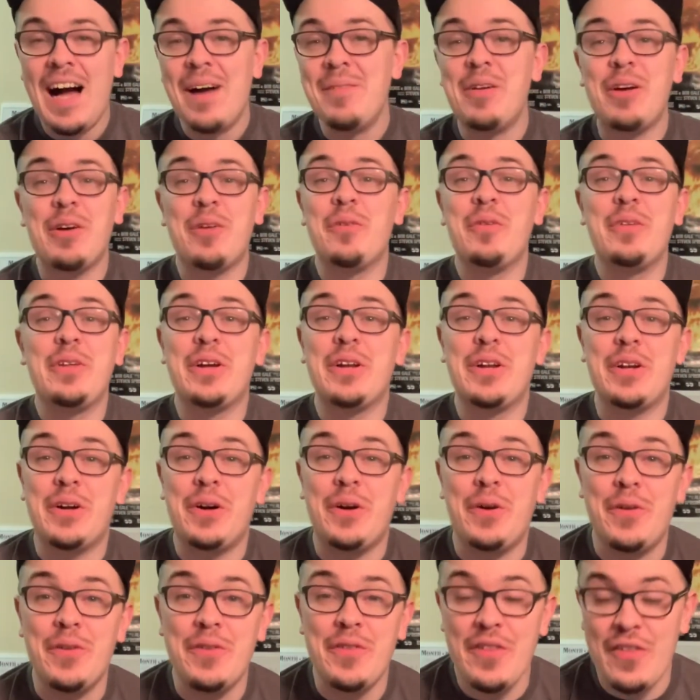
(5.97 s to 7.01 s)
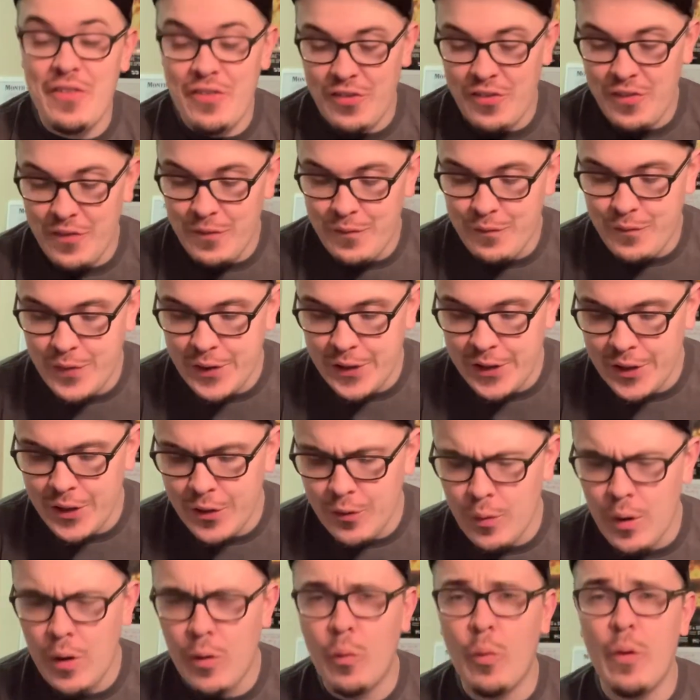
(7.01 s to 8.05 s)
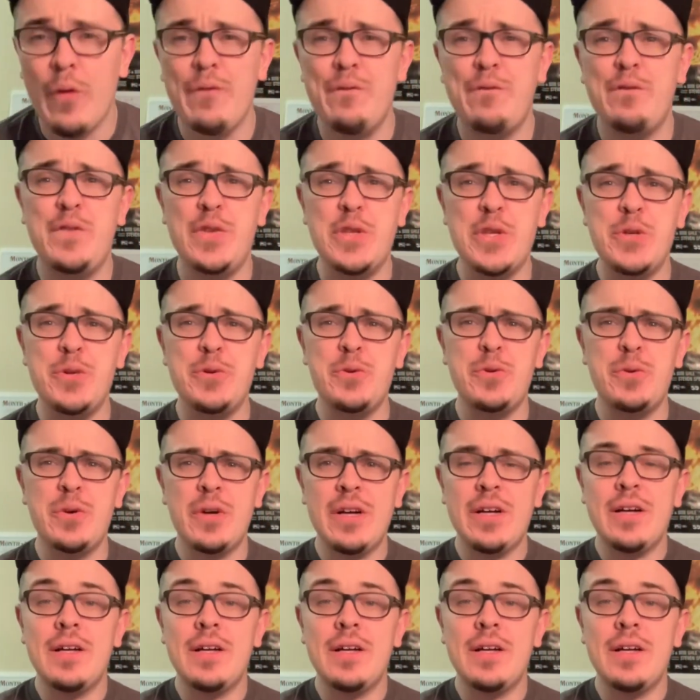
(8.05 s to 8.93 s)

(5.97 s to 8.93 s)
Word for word: I'm not really going to call this video a review,